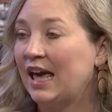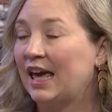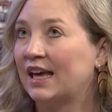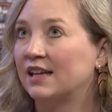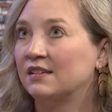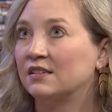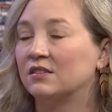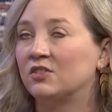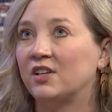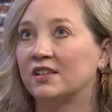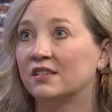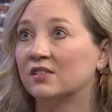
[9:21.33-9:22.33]
And
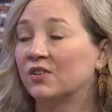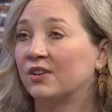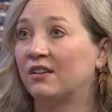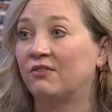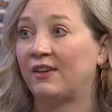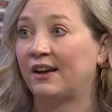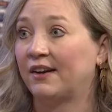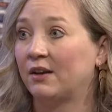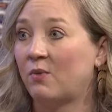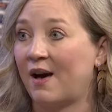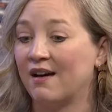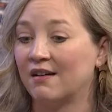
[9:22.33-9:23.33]
Jesus could have very
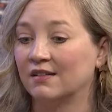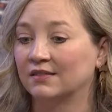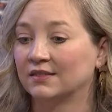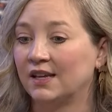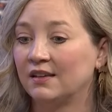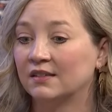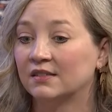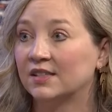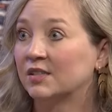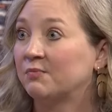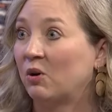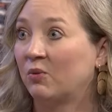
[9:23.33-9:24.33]
well
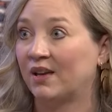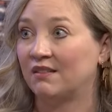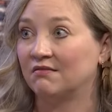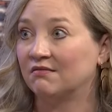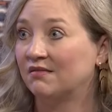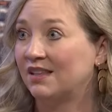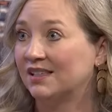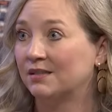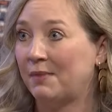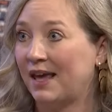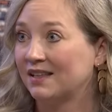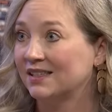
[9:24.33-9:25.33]
spoken this
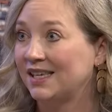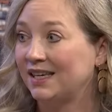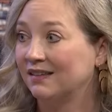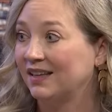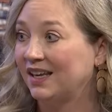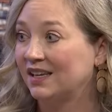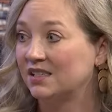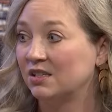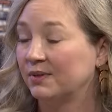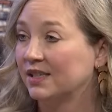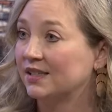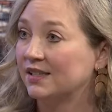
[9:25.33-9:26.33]
man's healing
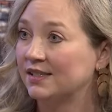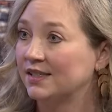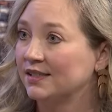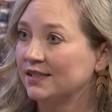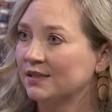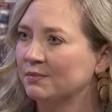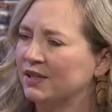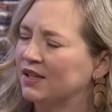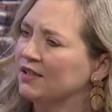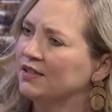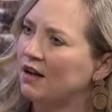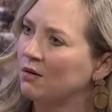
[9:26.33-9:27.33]
into existence, but
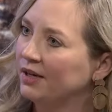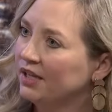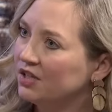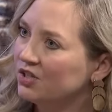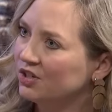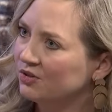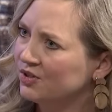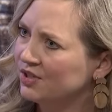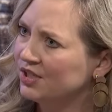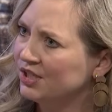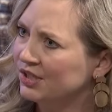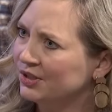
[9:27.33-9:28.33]
that's not what he chose
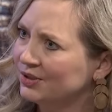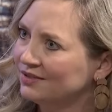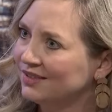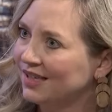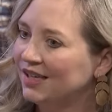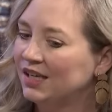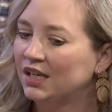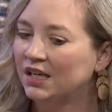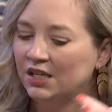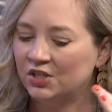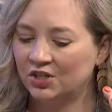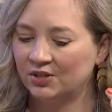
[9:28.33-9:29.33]
to do.
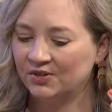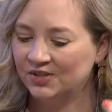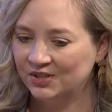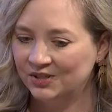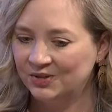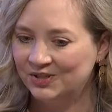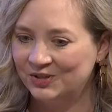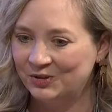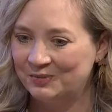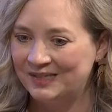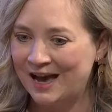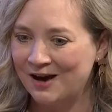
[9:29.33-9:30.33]
He chose to
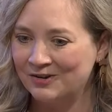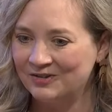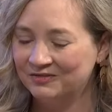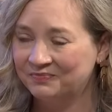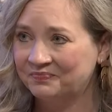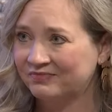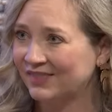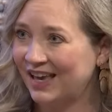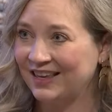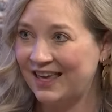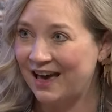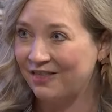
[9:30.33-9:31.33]
stoop down
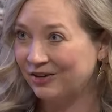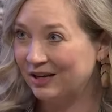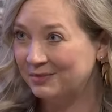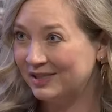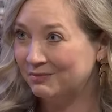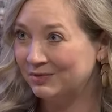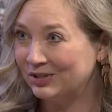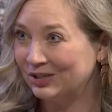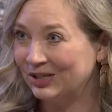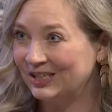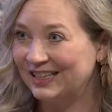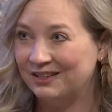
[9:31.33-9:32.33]
and gather up some
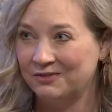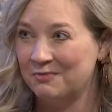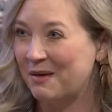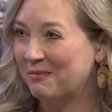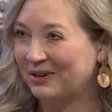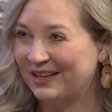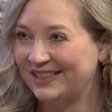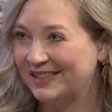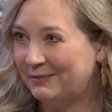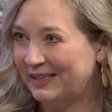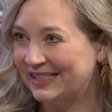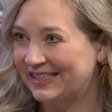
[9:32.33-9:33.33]
dirt. And remember, he
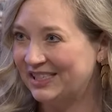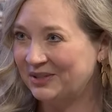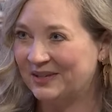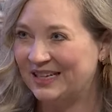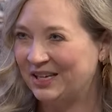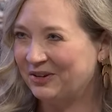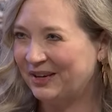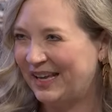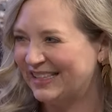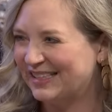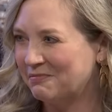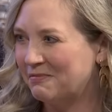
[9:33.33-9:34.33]
spits into it. He
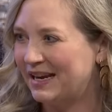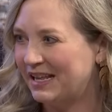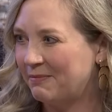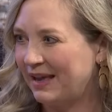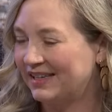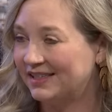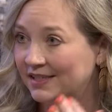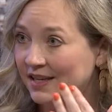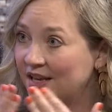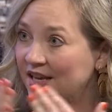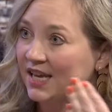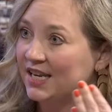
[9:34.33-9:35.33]
creates a muddy paste
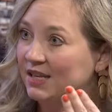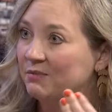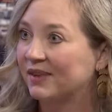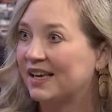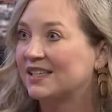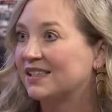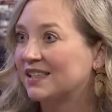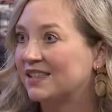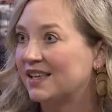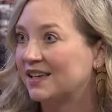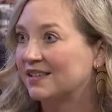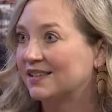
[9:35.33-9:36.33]
and he places
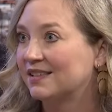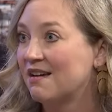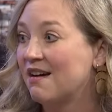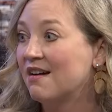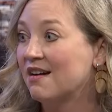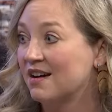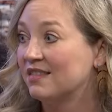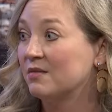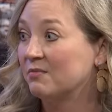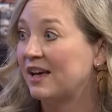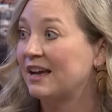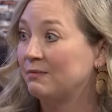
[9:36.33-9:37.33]
this on the
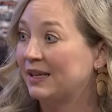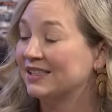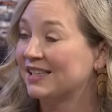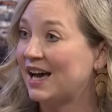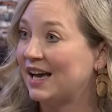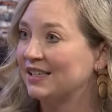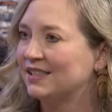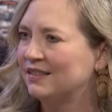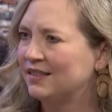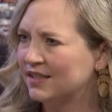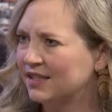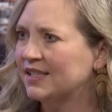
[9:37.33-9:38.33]
blind man's eyes.
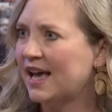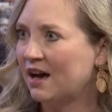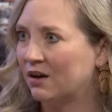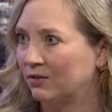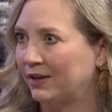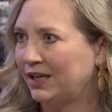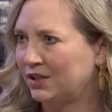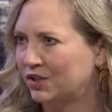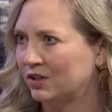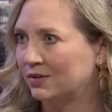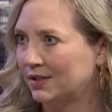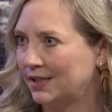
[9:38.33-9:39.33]
And this is how he
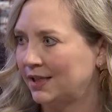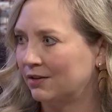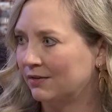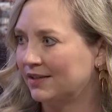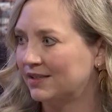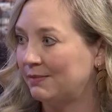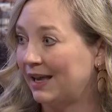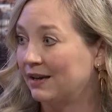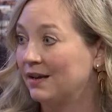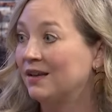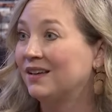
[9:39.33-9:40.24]
chose to heal this man.